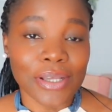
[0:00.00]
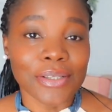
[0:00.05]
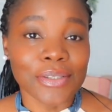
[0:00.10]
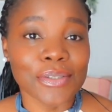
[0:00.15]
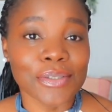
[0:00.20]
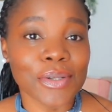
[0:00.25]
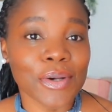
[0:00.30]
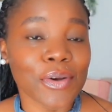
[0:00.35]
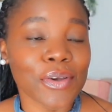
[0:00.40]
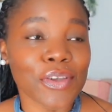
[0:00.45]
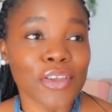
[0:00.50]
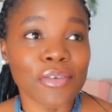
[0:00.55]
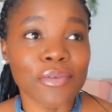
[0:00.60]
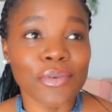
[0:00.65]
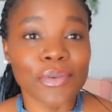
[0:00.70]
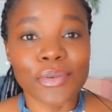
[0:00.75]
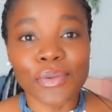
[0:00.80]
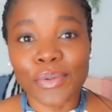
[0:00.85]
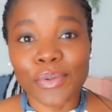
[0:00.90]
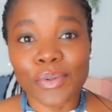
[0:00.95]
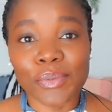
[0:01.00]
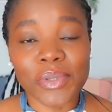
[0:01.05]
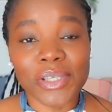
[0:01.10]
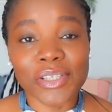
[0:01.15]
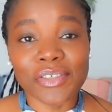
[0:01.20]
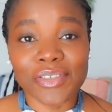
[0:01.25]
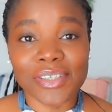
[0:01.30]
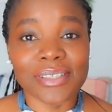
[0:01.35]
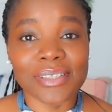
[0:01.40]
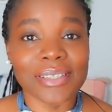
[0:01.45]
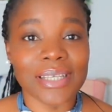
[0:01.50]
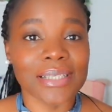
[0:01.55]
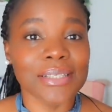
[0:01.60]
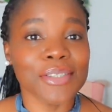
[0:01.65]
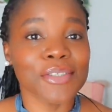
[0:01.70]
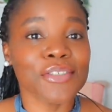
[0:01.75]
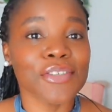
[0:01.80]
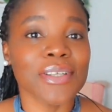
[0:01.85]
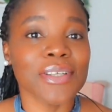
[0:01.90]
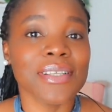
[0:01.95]
So if you'll be interested
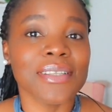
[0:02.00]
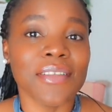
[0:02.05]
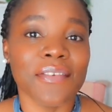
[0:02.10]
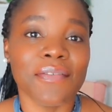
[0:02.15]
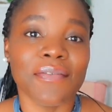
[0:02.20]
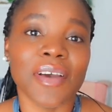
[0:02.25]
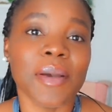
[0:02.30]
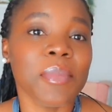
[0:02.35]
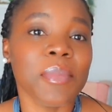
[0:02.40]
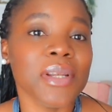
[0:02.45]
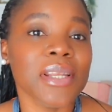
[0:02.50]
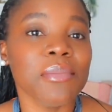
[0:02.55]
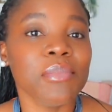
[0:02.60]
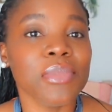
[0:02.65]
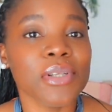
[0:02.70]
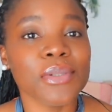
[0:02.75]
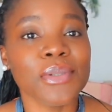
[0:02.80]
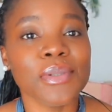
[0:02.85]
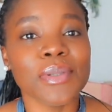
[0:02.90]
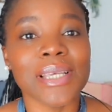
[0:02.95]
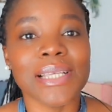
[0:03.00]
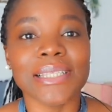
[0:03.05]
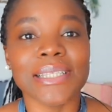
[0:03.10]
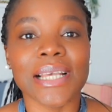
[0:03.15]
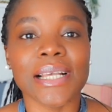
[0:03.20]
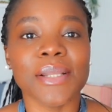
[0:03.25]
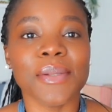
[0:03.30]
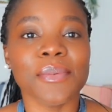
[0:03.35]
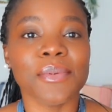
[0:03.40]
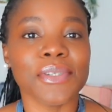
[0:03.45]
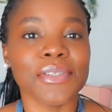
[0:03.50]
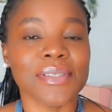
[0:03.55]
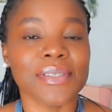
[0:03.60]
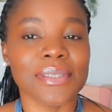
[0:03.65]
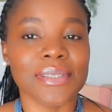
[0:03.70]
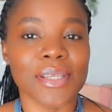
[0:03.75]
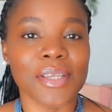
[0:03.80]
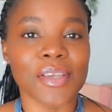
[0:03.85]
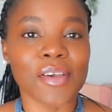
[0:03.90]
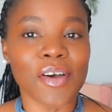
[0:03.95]
in joining the family, please do exactly what you
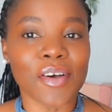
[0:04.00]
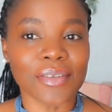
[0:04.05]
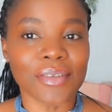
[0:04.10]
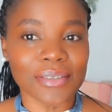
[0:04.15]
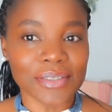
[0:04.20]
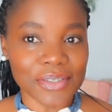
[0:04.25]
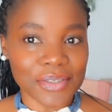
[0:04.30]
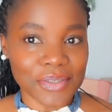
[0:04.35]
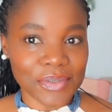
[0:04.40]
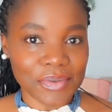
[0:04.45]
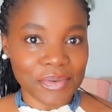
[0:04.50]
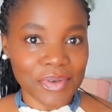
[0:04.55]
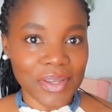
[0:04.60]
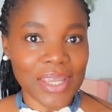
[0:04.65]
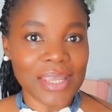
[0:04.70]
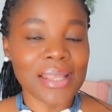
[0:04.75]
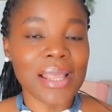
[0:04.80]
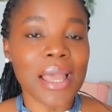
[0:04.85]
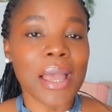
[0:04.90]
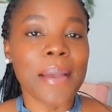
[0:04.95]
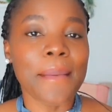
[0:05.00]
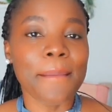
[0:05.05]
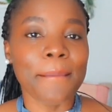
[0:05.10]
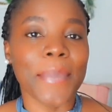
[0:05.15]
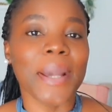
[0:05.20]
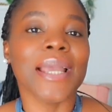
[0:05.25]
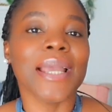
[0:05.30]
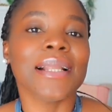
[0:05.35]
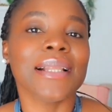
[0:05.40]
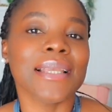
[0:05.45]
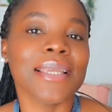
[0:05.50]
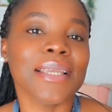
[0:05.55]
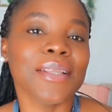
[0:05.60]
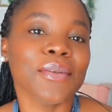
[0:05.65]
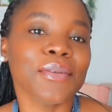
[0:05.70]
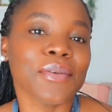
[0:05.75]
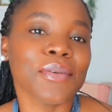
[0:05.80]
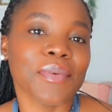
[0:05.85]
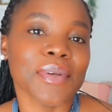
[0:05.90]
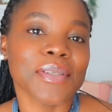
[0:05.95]
see on the screen by clicking
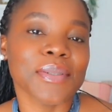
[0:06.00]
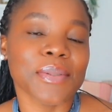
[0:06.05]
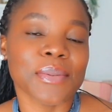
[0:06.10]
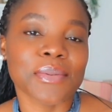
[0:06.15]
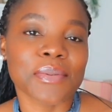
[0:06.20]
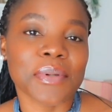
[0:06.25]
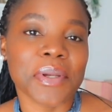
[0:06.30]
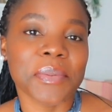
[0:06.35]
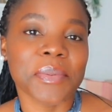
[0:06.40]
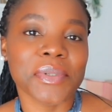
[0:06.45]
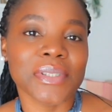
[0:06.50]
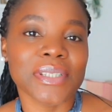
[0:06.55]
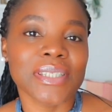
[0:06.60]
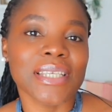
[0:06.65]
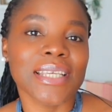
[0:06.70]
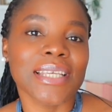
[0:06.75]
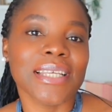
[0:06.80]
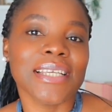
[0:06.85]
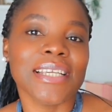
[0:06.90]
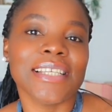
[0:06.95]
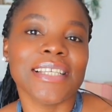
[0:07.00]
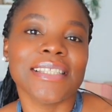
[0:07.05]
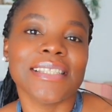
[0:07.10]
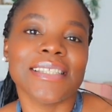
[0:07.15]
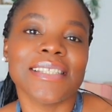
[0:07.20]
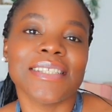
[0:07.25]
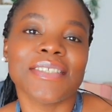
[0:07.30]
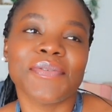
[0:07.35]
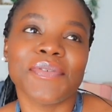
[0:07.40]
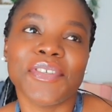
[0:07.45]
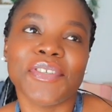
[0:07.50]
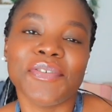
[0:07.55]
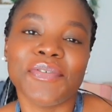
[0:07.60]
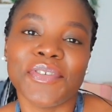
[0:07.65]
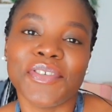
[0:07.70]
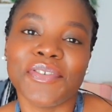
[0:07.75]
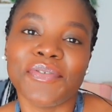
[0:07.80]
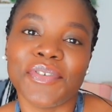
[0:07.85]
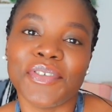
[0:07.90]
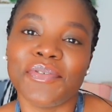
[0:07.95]
on the red subscribe button. It is free,
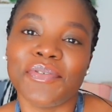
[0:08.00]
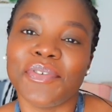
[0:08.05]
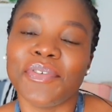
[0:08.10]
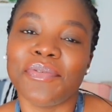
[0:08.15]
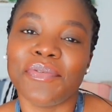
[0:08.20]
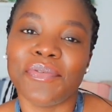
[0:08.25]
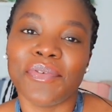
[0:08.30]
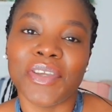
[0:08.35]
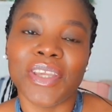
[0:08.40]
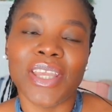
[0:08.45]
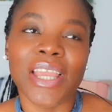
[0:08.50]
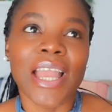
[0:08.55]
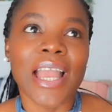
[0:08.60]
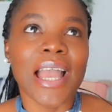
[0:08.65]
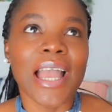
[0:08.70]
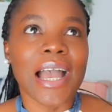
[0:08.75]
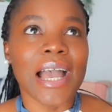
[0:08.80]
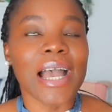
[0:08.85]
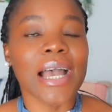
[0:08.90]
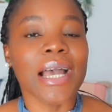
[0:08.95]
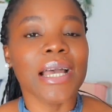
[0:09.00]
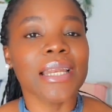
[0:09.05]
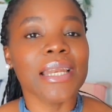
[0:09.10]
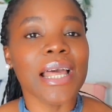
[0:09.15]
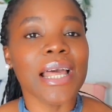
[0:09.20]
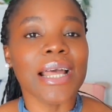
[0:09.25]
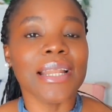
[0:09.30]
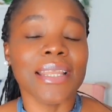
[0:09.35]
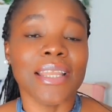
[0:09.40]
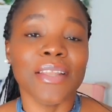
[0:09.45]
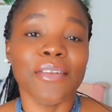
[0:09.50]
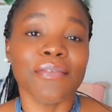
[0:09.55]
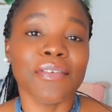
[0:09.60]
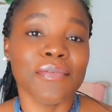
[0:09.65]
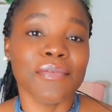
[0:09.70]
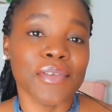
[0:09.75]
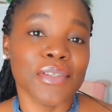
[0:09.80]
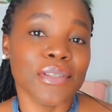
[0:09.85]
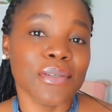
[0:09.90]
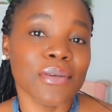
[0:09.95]
and at the end of
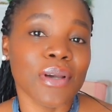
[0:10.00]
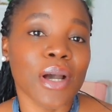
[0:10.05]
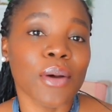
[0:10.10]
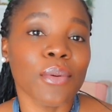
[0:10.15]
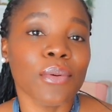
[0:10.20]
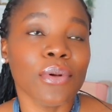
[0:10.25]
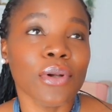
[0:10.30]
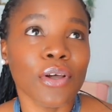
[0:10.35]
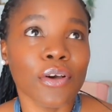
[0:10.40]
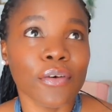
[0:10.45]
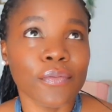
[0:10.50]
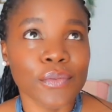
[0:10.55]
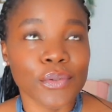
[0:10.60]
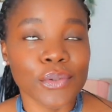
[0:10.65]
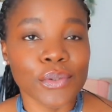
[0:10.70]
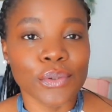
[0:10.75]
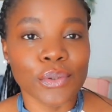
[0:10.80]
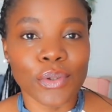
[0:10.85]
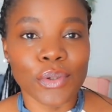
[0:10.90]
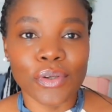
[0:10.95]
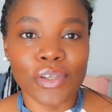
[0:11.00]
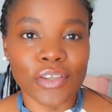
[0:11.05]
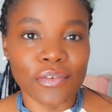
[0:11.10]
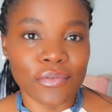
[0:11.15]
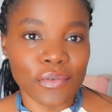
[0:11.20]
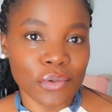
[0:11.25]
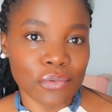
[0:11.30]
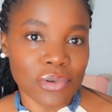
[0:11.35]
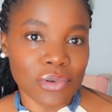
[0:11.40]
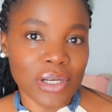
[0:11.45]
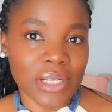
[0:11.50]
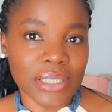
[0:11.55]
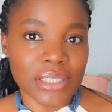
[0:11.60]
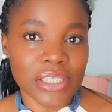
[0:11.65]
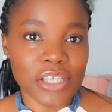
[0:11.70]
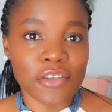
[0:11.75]
the video I would love to know if you relate.